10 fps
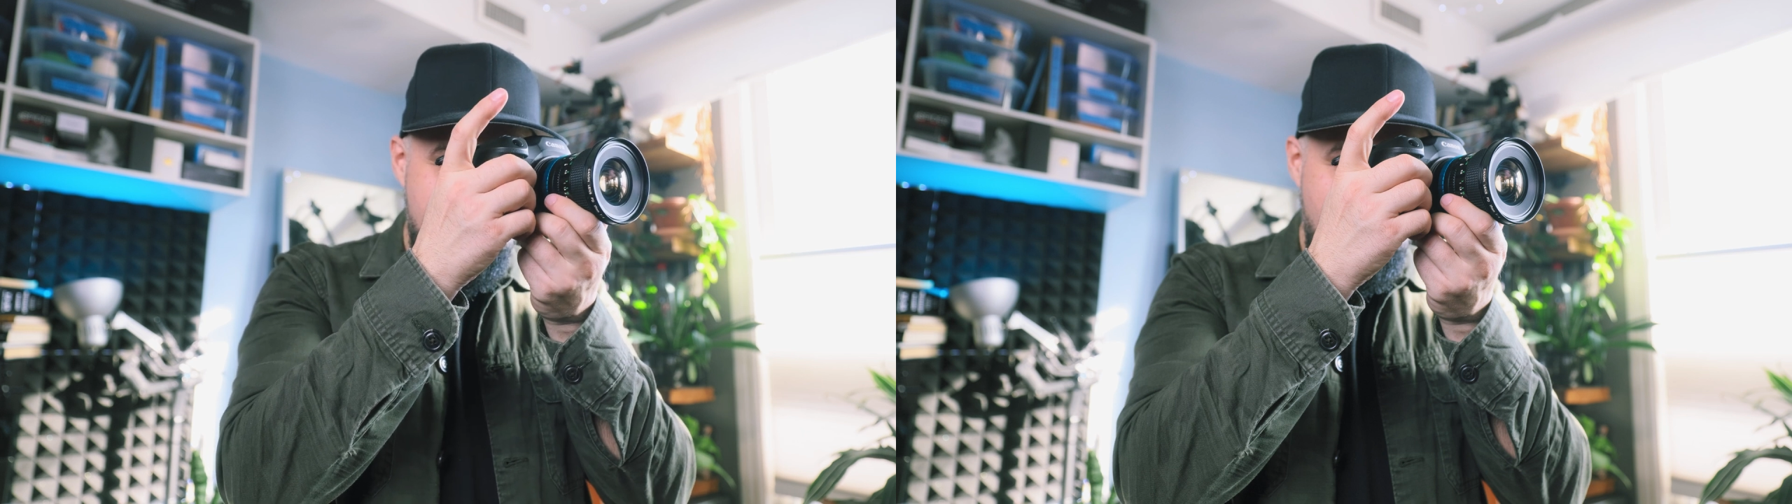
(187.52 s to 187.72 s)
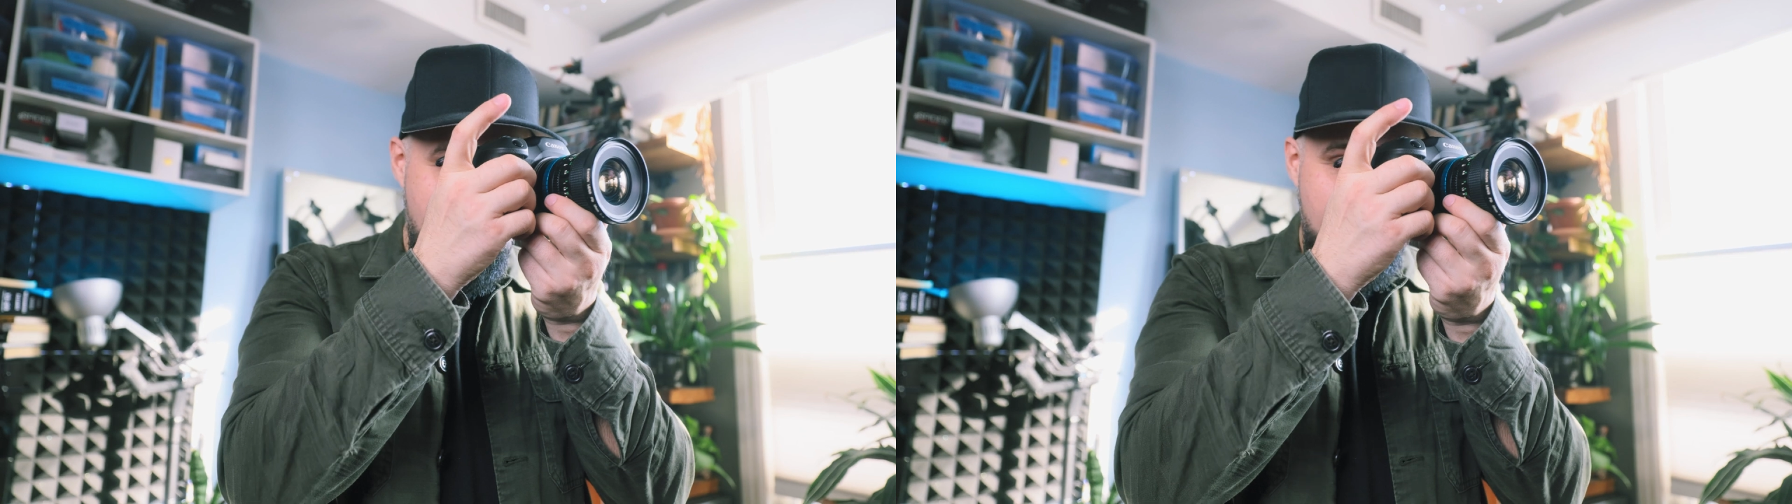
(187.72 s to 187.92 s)
a
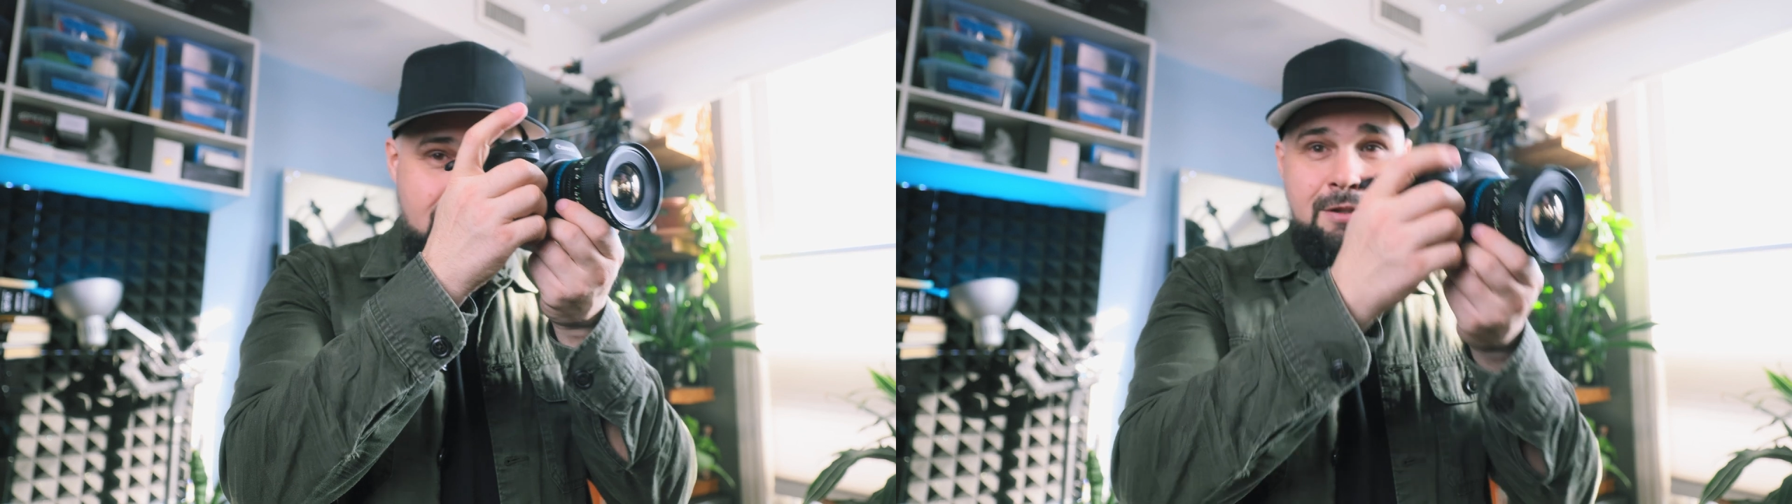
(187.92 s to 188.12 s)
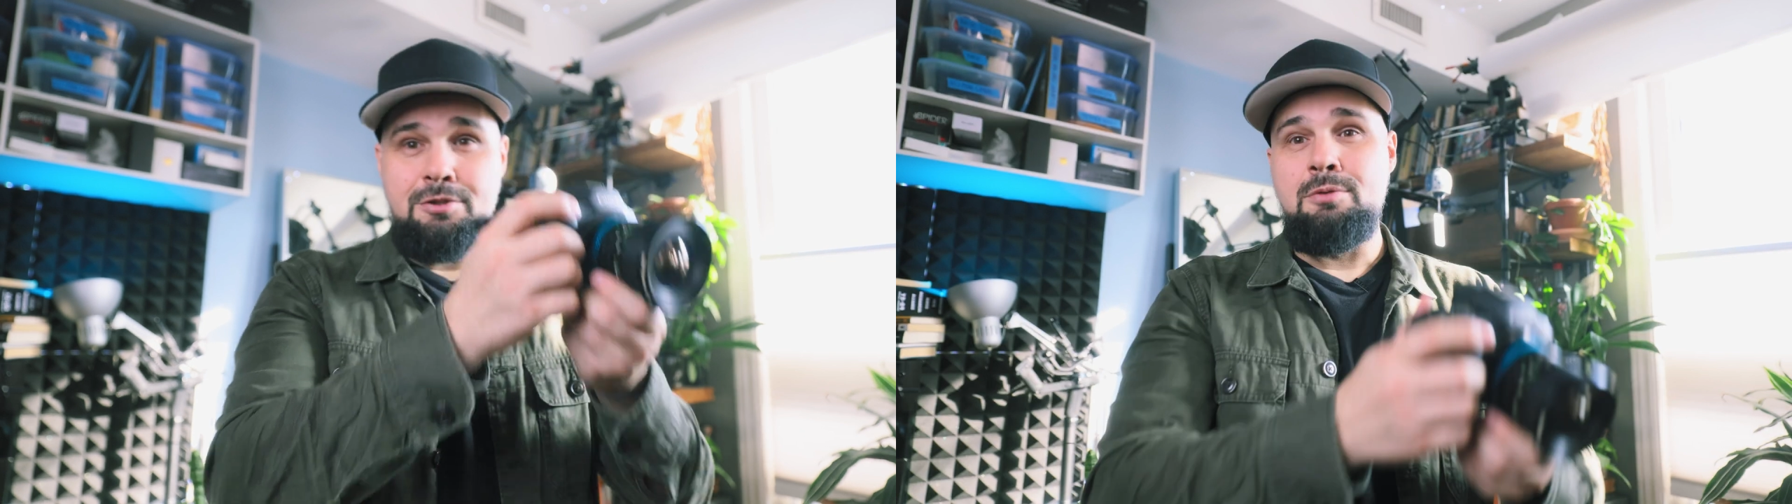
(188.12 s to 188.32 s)
shot
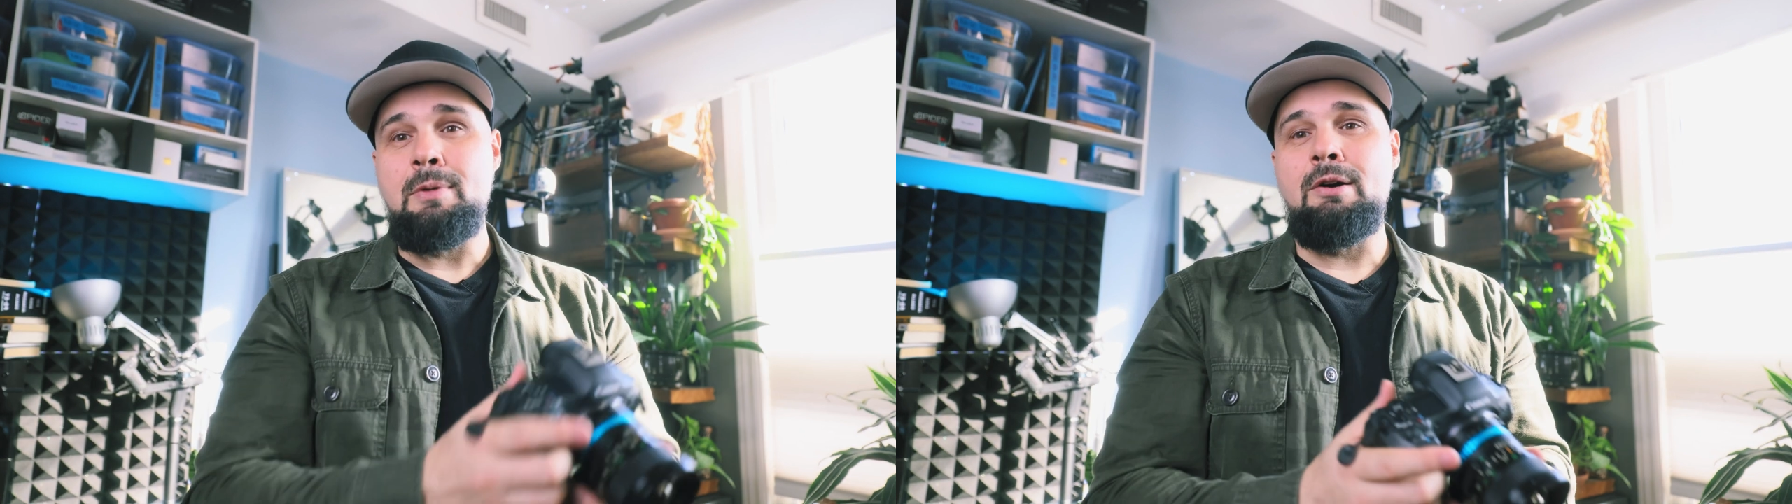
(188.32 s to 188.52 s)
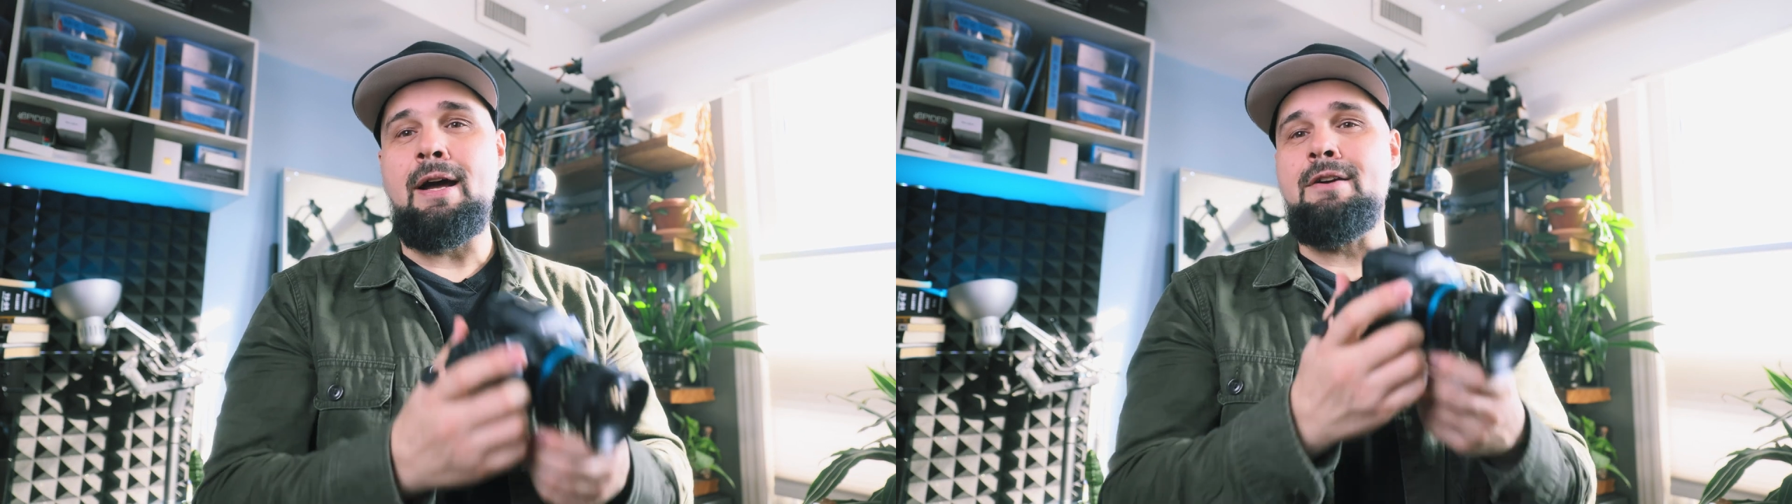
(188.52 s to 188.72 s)
and then zoom out.